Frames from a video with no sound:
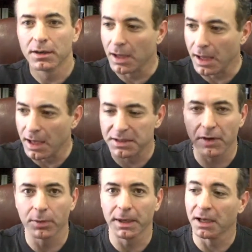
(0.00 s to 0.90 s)
as
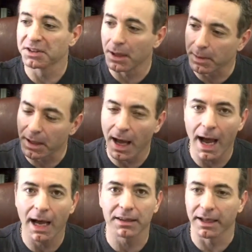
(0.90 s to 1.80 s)
everybody else, and I'm going to
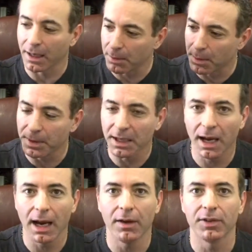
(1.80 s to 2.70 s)
act like it. I'm going to
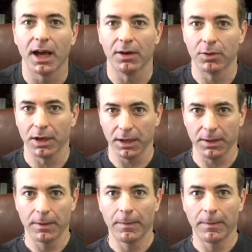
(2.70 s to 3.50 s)
behave that way.